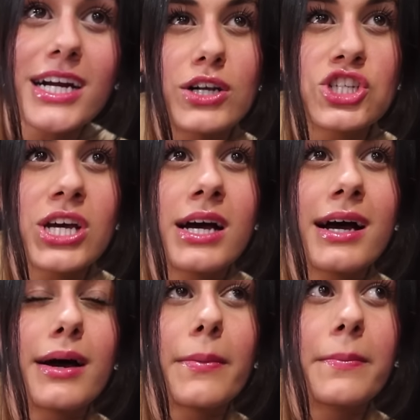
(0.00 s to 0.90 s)

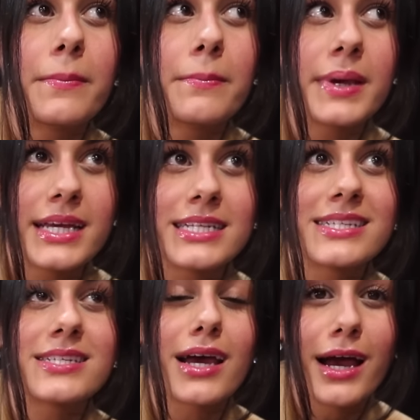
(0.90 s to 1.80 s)
Matcha,
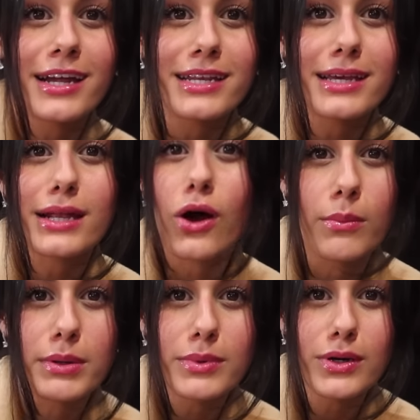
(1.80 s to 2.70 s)
mint, honey, and
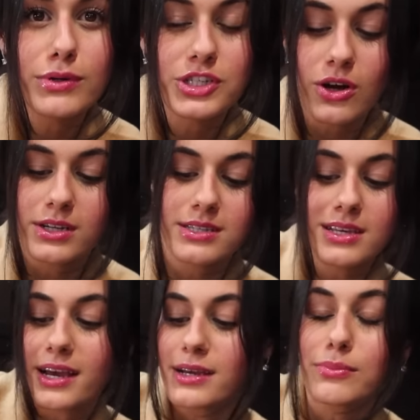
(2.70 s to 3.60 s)
almond milk, which
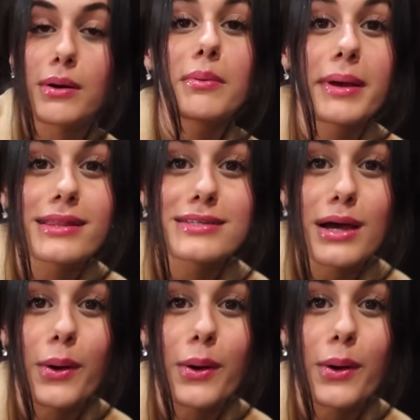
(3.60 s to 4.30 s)
honestly I can probably make this at